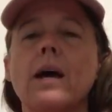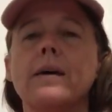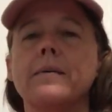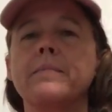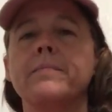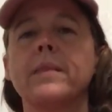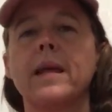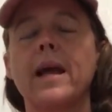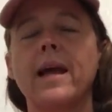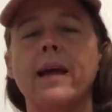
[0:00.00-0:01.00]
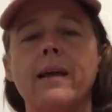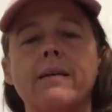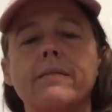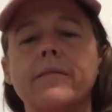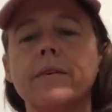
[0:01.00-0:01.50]
I
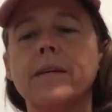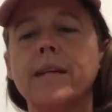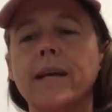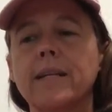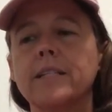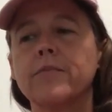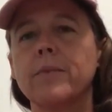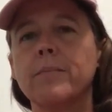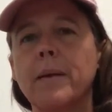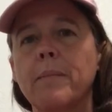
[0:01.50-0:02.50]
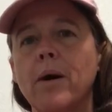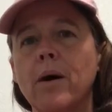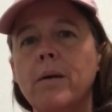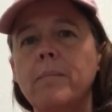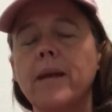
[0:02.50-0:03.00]
have a necklace from my
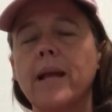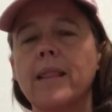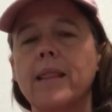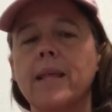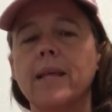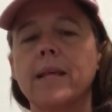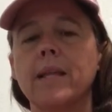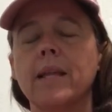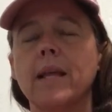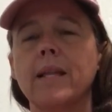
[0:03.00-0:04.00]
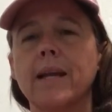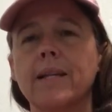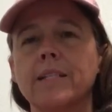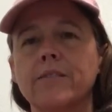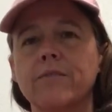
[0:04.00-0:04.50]
mom, and then a
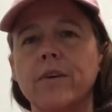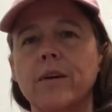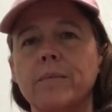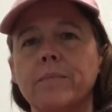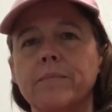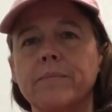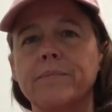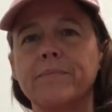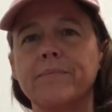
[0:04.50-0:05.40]
necklace from